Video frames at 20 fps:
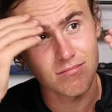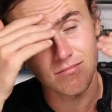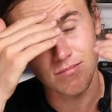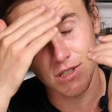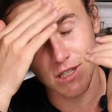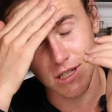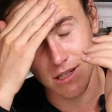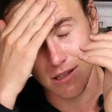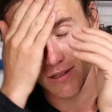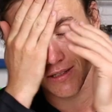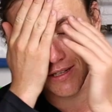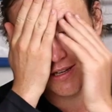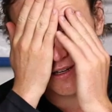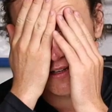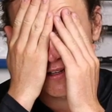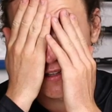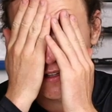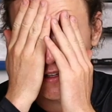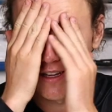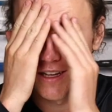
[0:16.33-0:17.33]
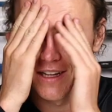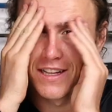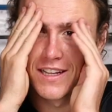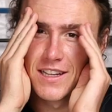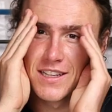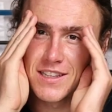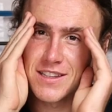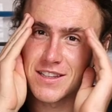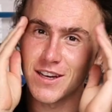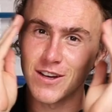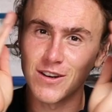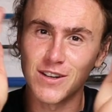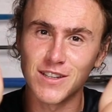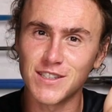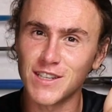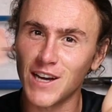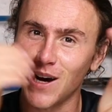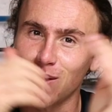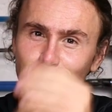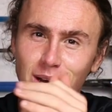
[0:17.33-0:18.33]
just the only
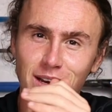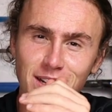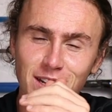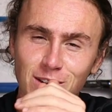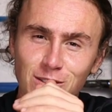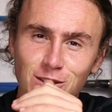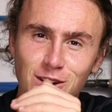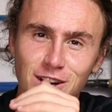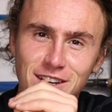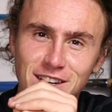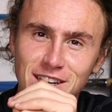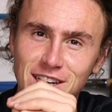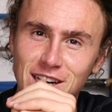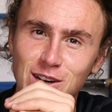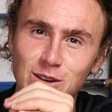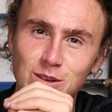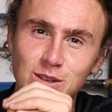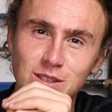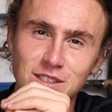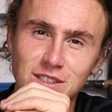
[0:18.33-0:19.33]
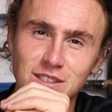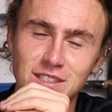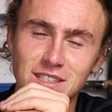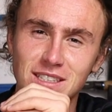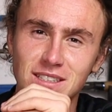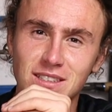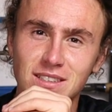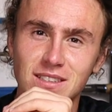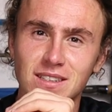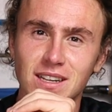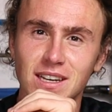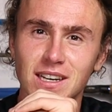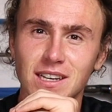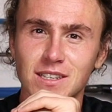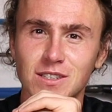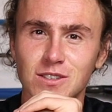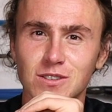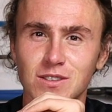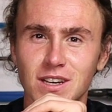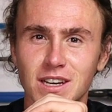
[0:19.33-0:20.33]
time I know right now is yesterday,
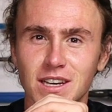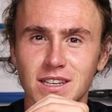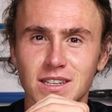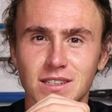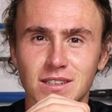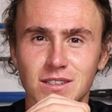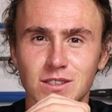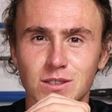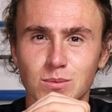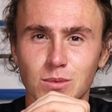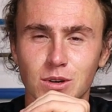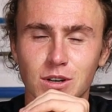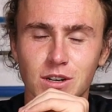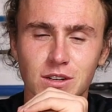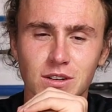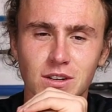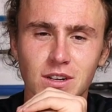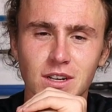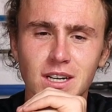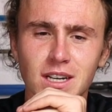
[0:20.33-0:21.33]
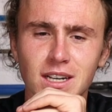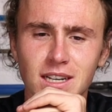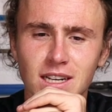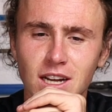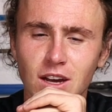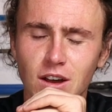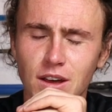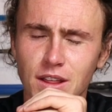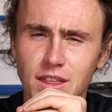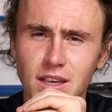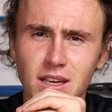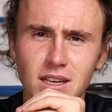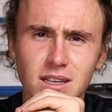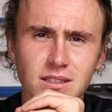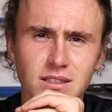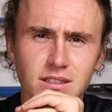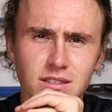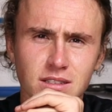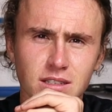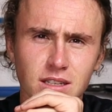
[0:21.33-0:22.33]
today and tomorrow. Now I think
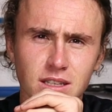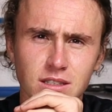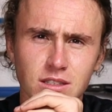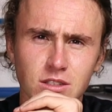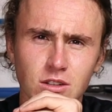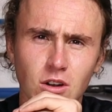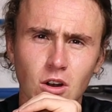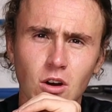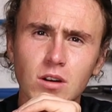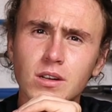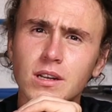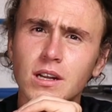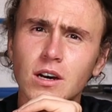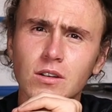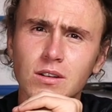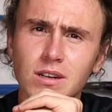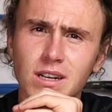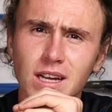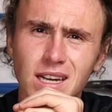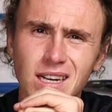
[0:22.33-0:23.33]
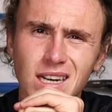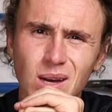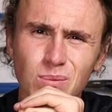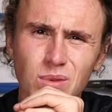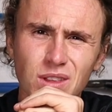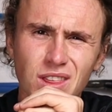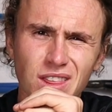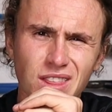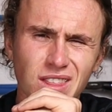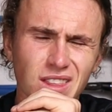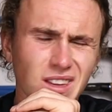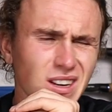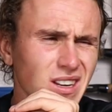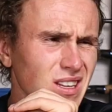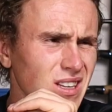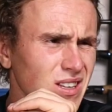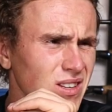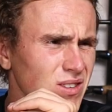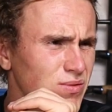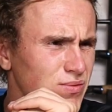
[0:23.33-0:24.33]
it's lockdown day number
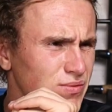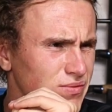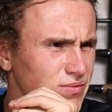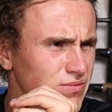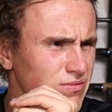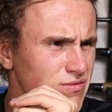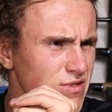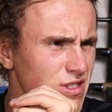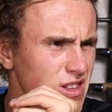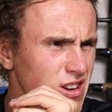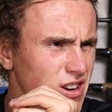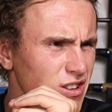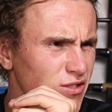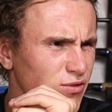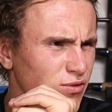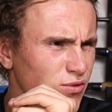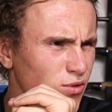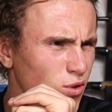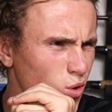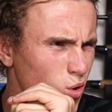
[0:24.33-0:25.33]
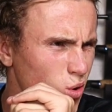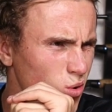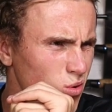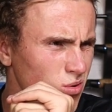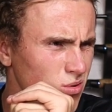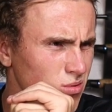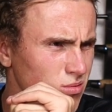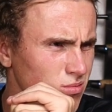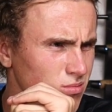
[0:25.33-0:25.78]
34,